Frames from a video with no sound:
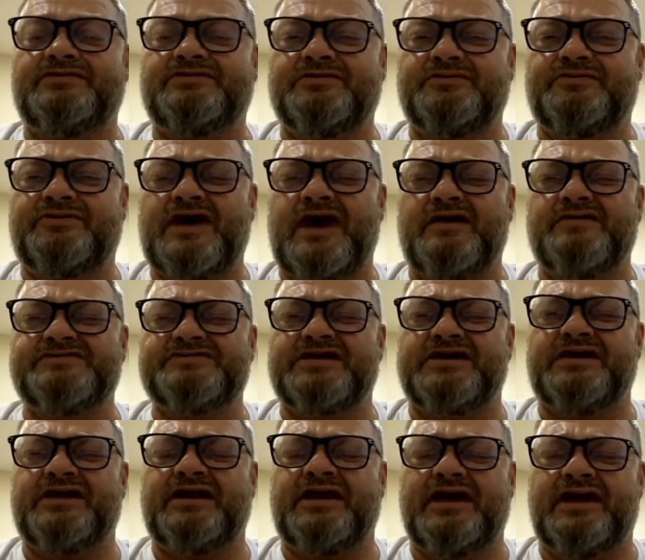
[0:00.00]

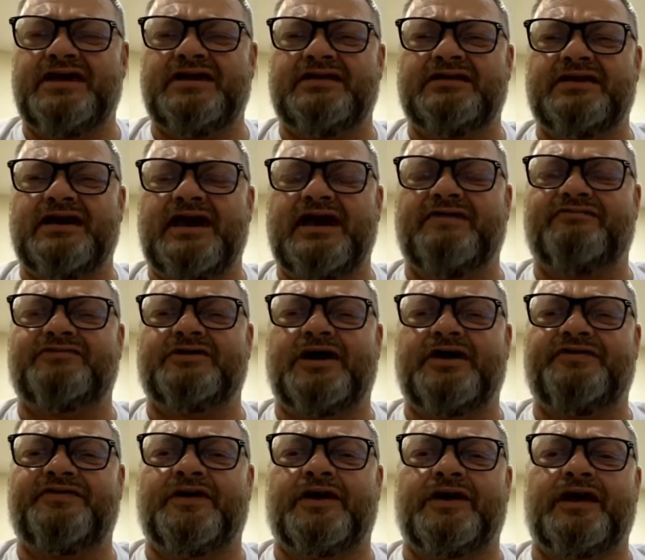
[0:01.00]
2008, after I
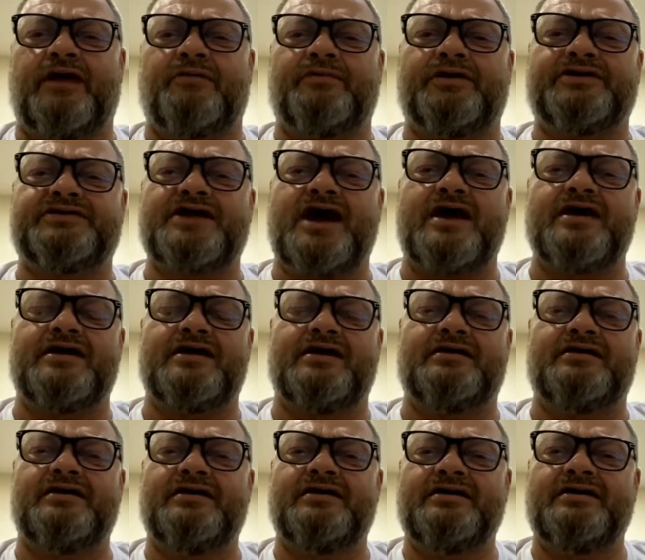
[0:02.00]
thought I
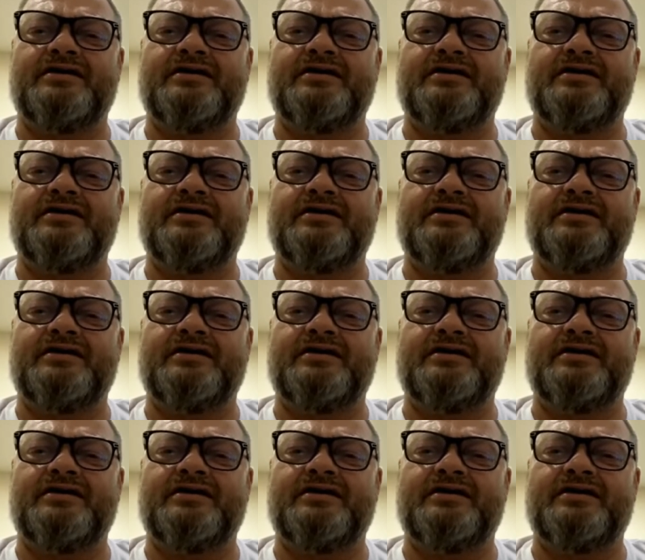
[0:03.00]
retired,